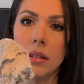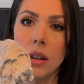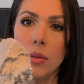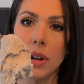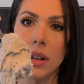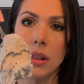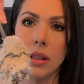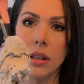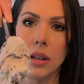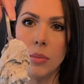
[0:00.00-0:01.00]
I want a
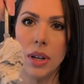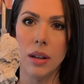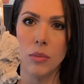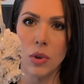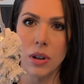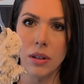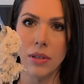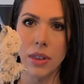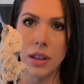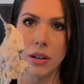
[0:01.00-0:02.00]
little bit more
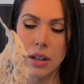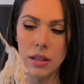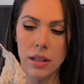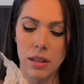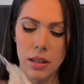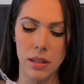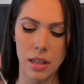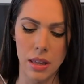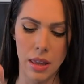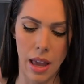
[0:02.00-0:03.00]
of a thinner
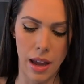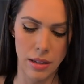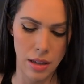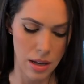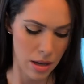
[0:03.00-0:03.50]
consistency than that.